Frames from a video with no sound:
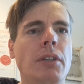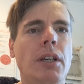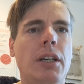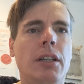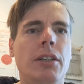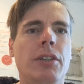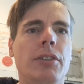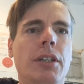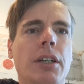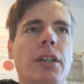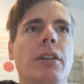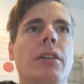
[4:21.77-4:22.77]
they
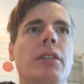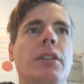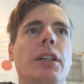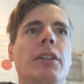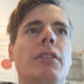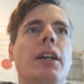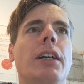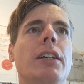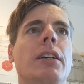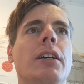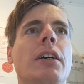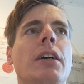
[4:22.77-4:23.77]
say things
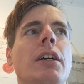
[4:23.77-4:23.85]
like